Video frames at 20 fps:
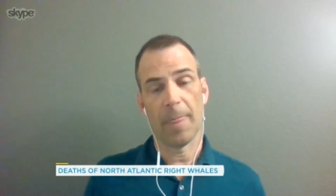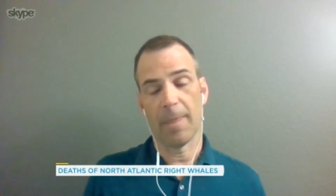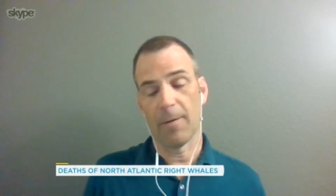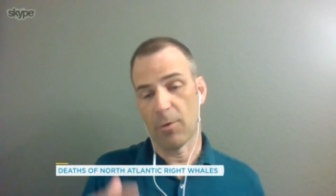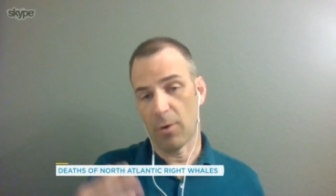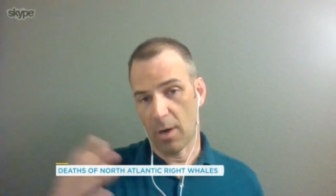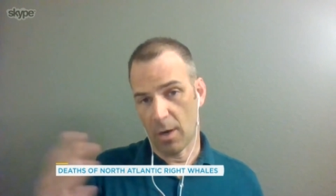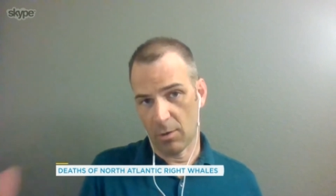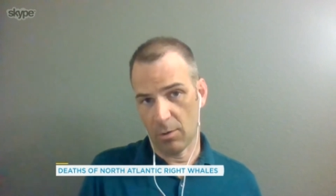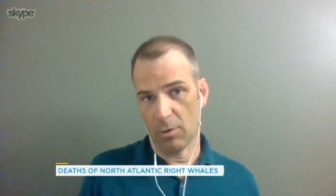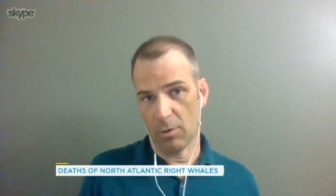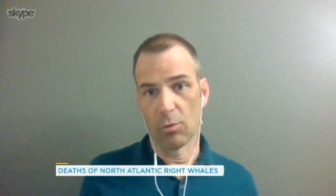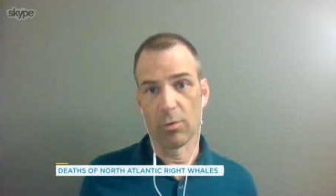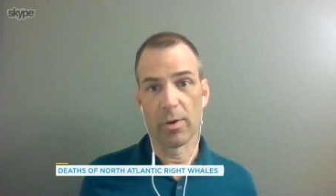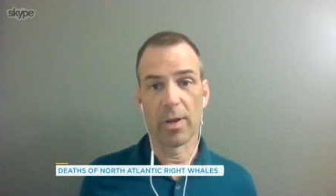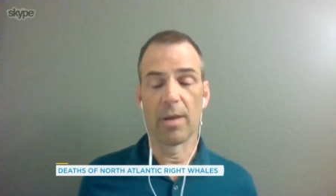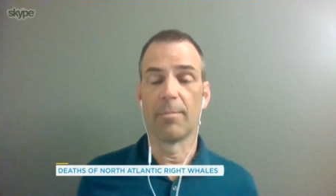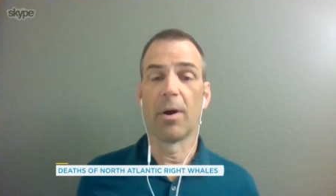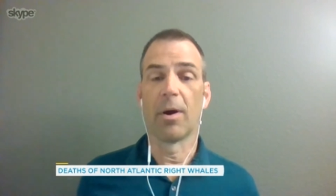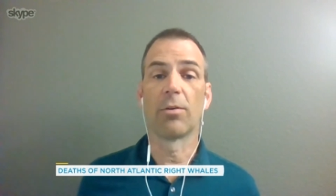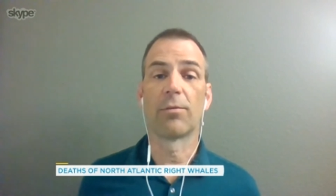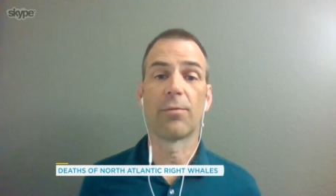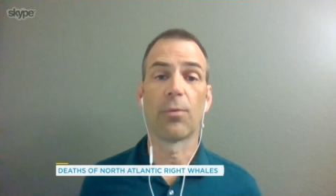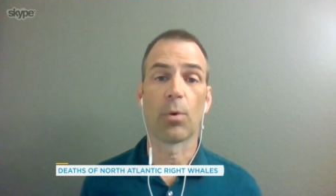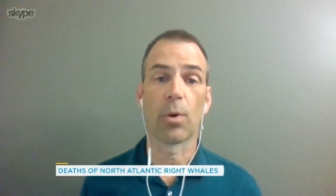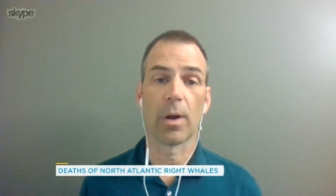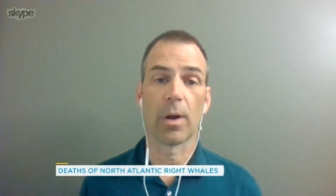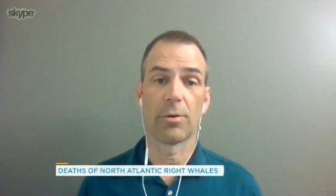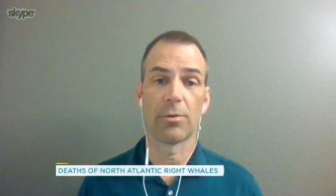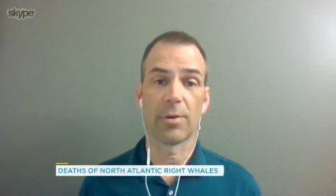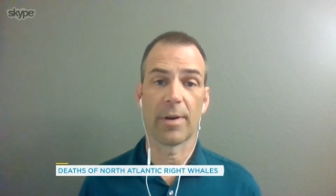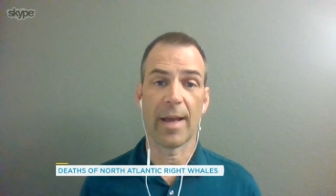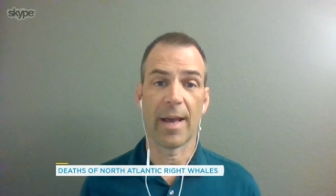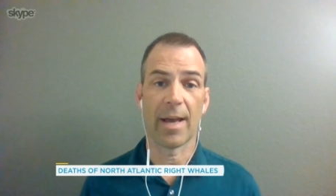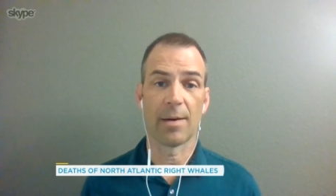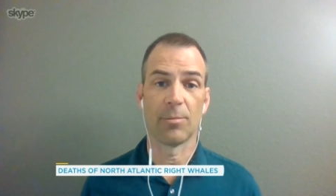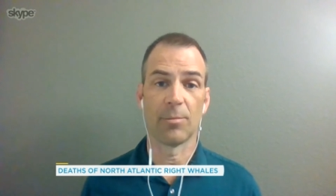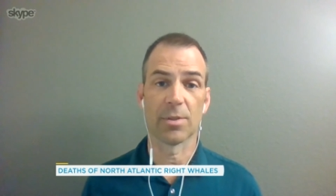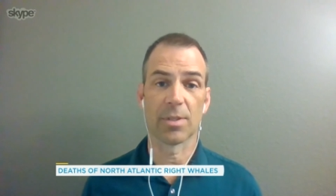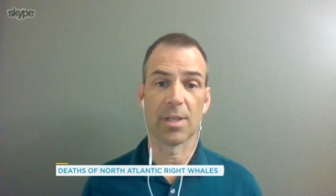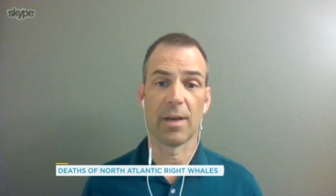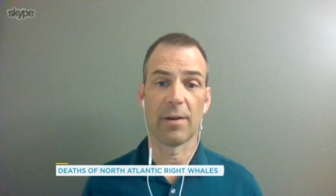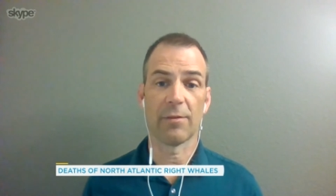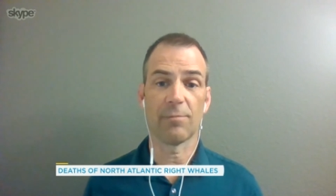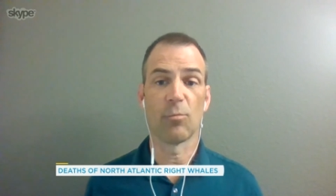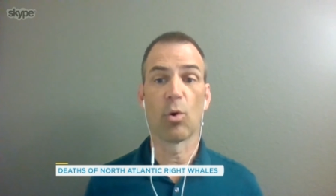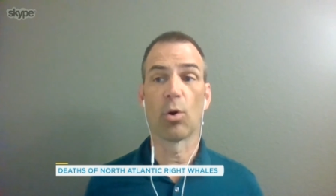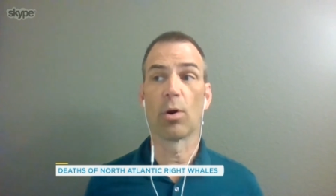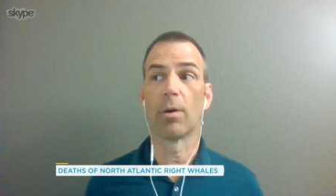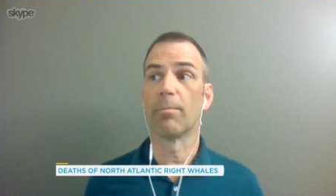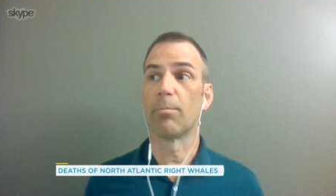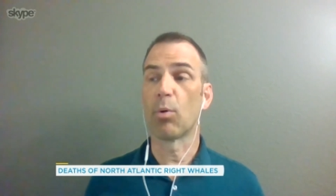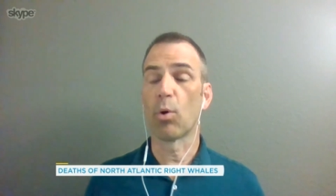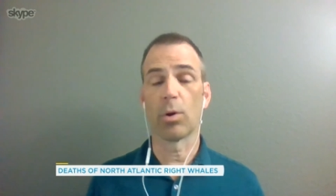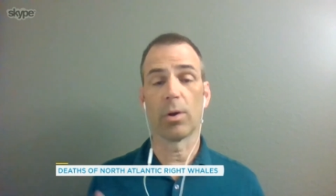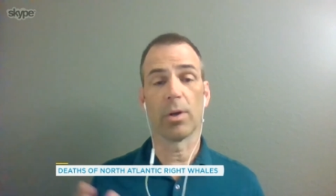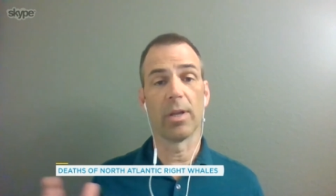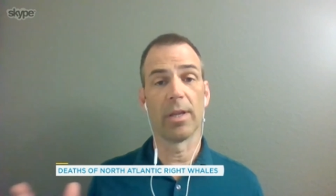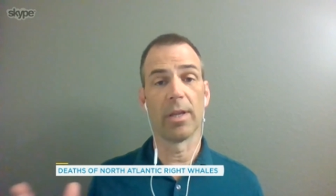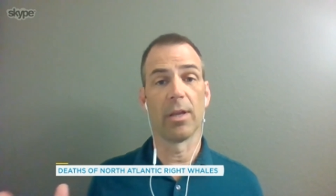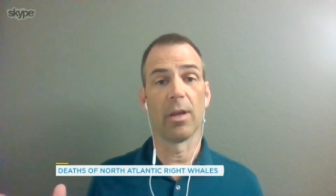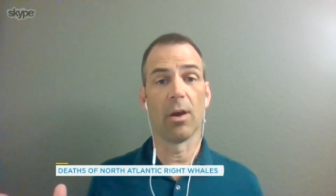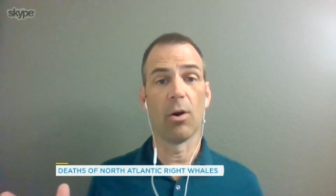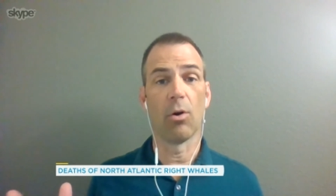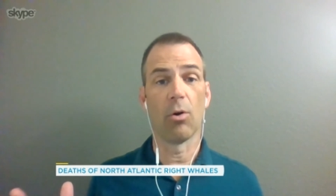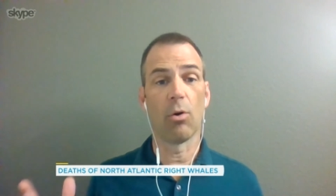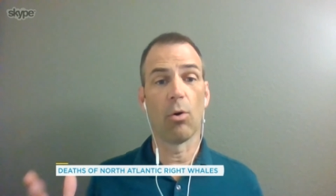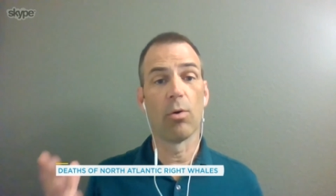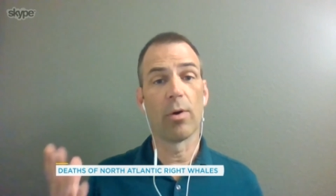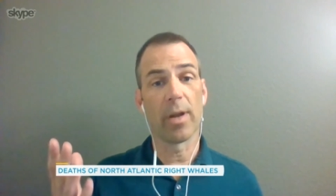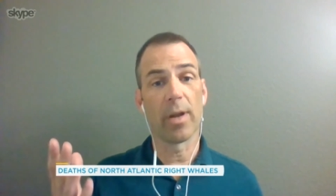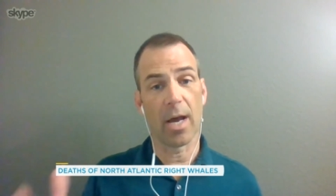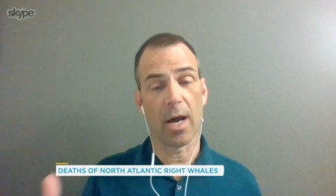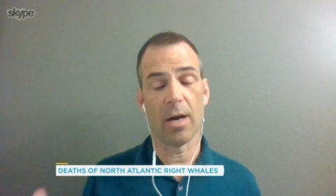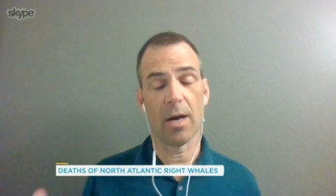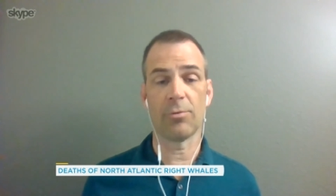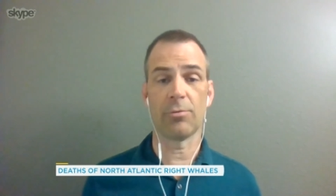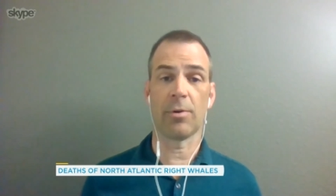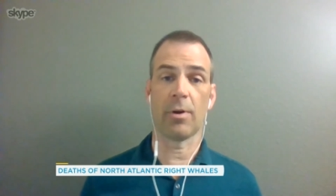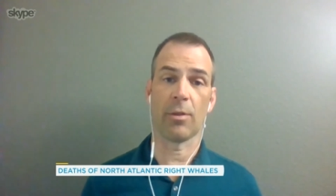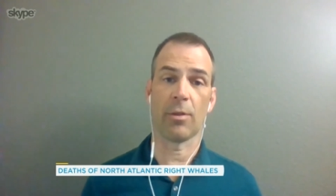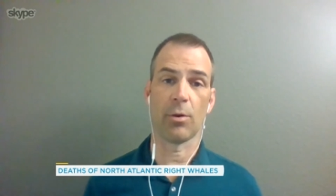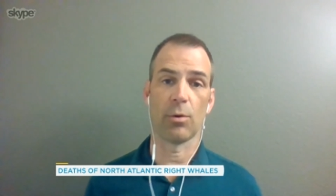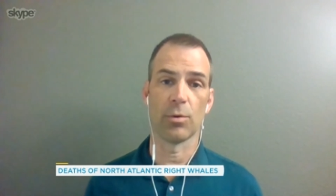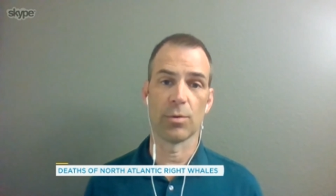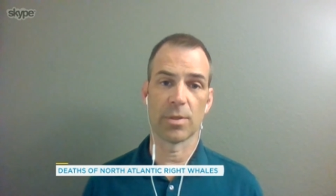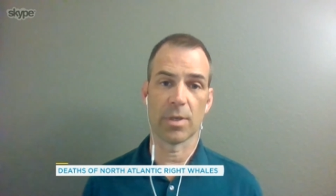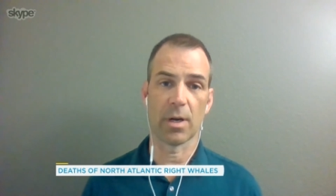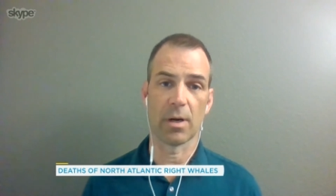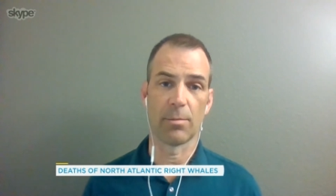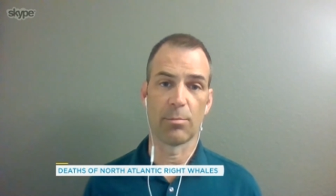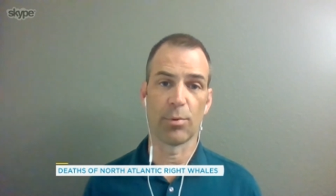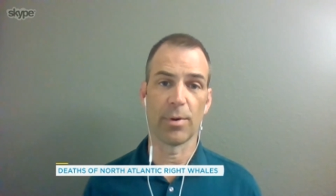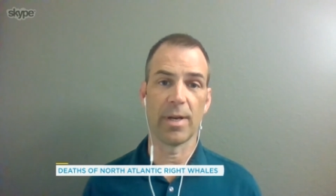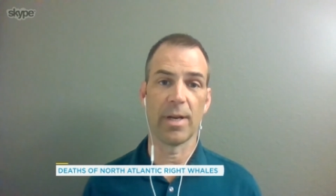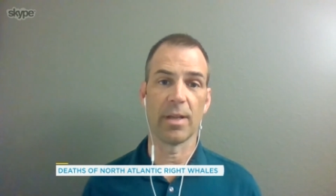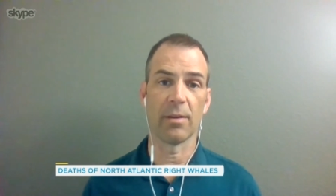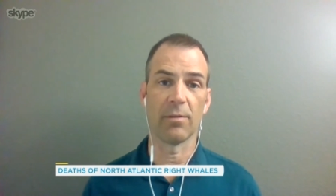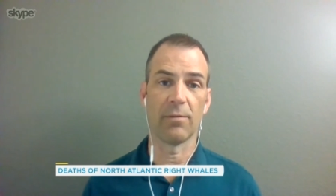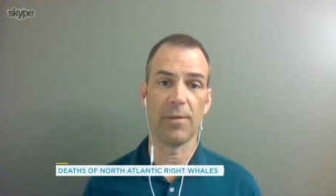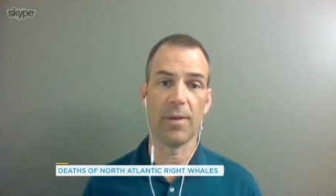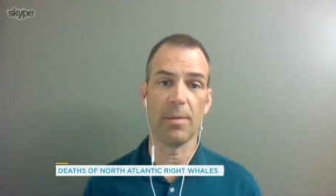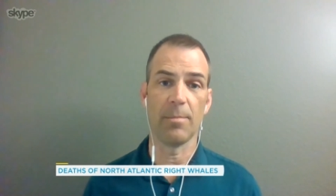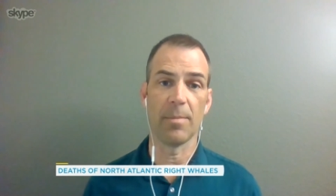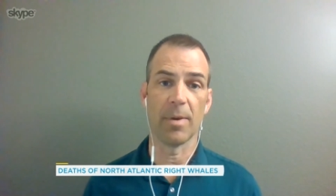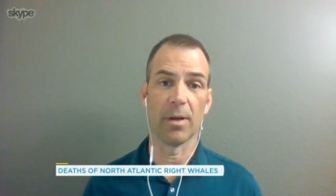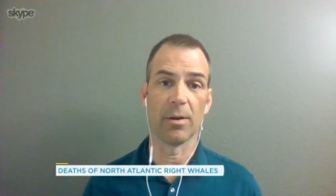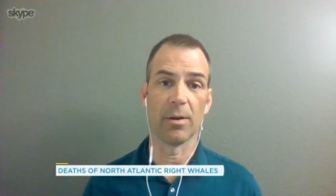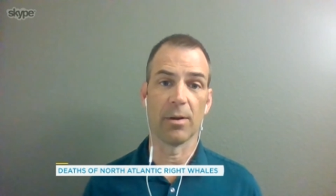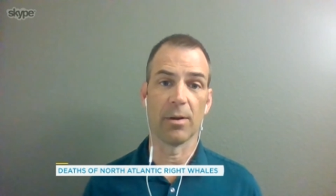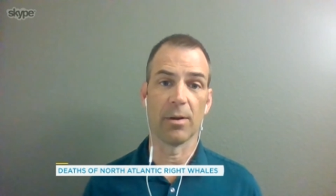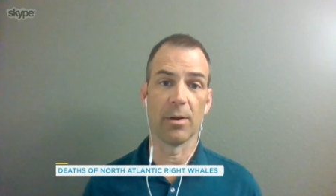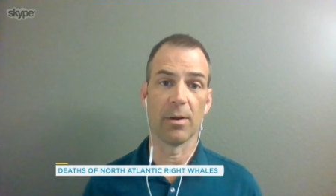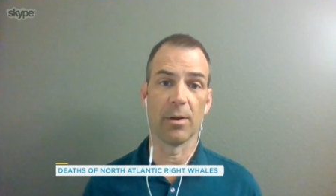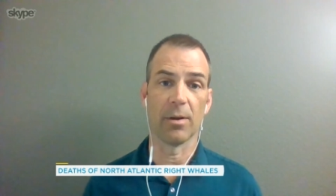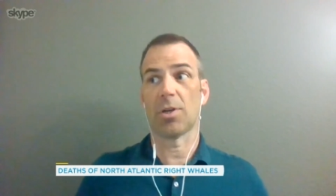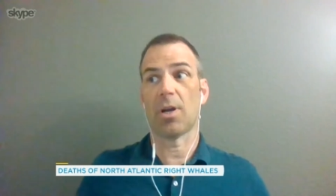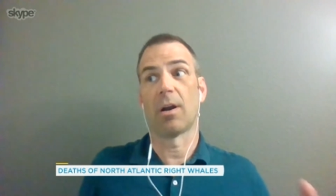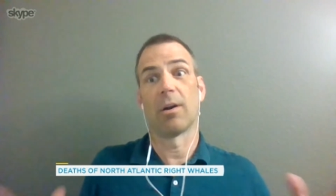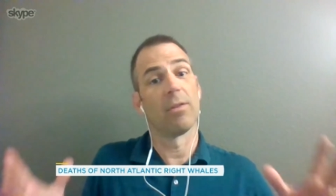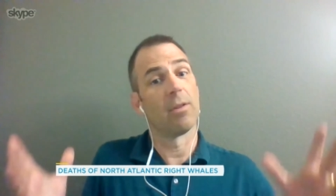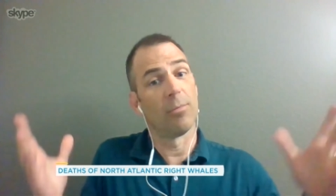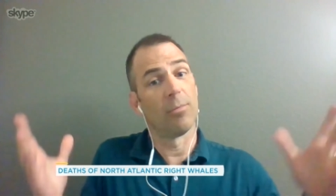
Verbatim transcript: There are only about 400 animals left. More importantly, only 100 of those are breeding females, which